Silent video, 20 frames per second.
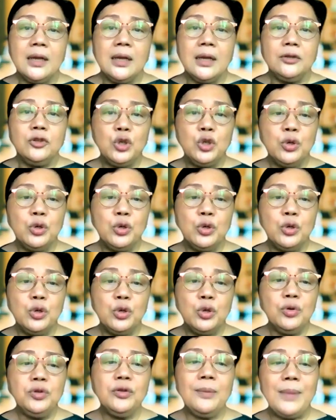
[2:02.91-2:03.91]
due
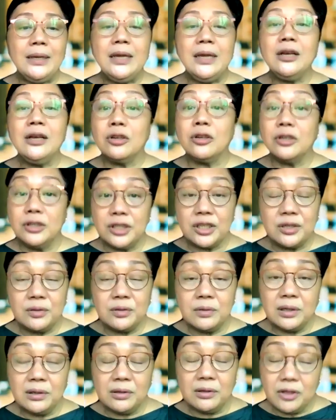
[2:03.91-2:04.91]
to the many
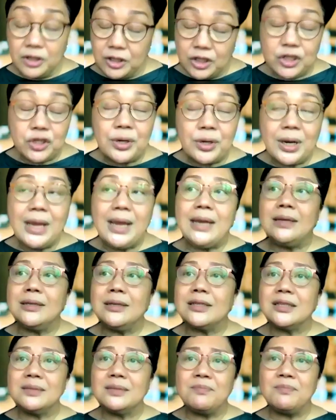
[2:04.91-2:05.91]

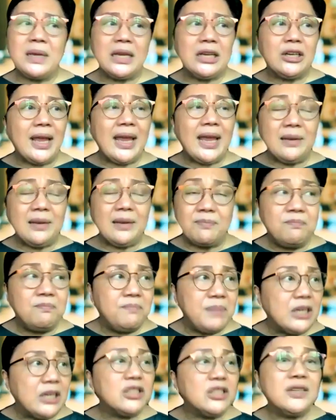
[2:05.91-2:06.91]
constraints
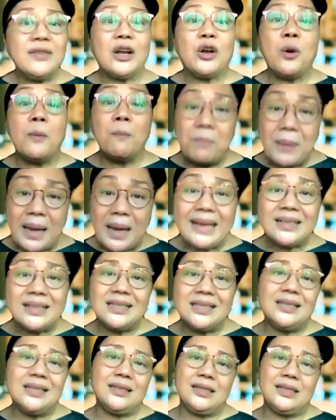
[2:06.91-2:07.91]
and because of the
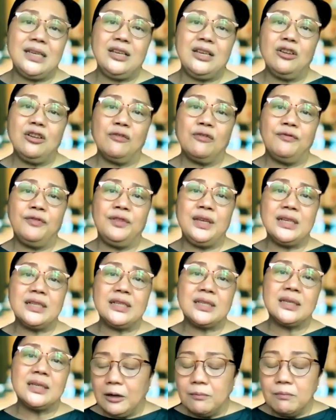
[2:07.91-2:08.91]
complexity of
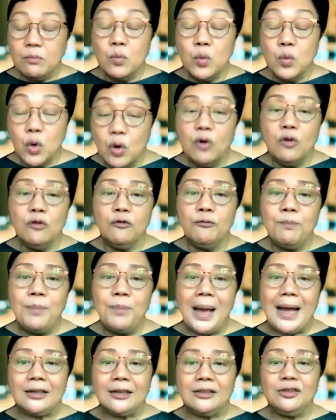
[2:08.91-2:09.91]
this move
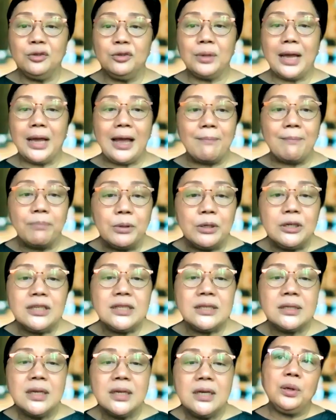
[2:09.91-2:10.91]
back to
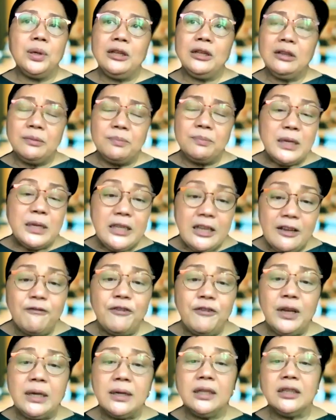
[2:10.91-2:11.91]
campus, it'll be
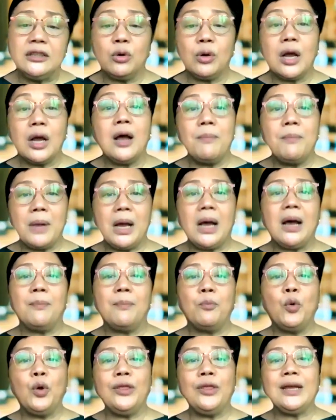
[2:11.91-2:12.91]
difficult to come up
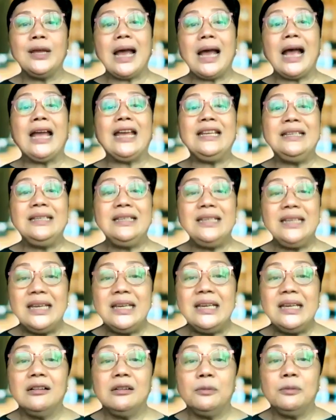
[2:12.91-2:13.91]
with an
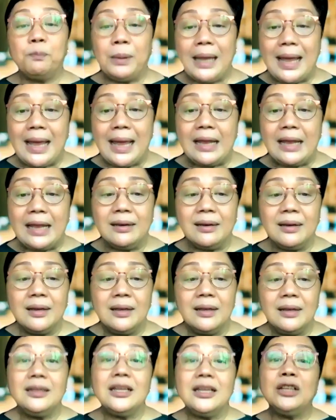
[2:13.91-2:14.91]
ideal plan
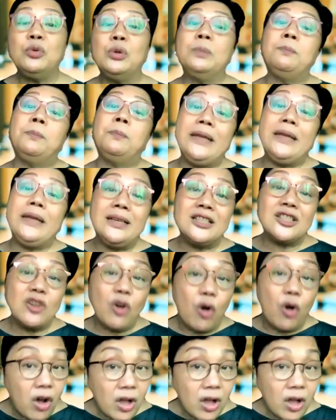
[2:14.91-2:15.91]
that will please
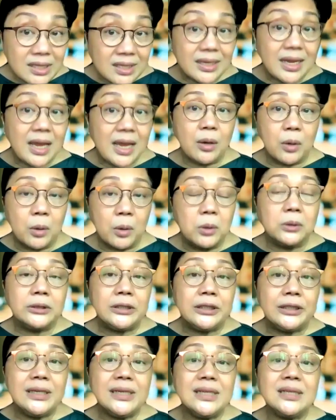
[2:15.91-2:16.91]
all
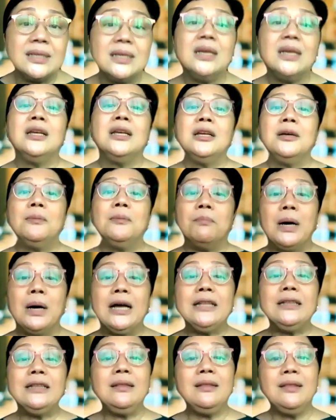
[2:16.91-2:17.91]
stakeholders,
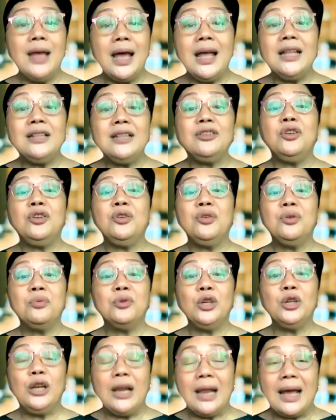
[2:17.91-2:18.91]
but that you
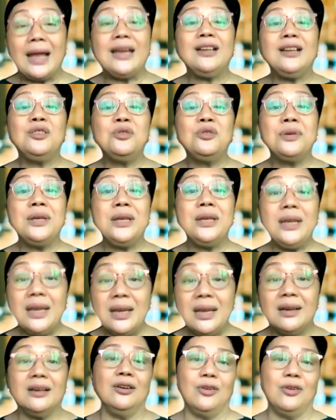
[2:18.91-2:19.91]
would like to
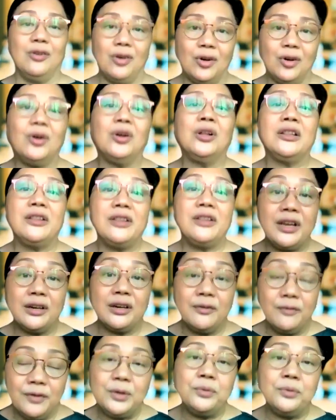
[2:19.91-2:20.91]
hear all their
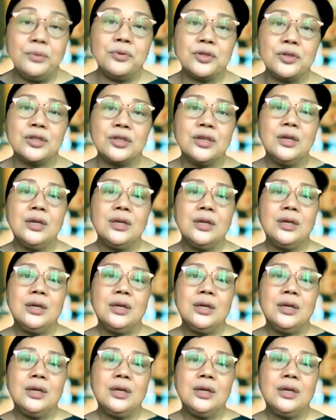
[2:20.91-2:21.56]
views.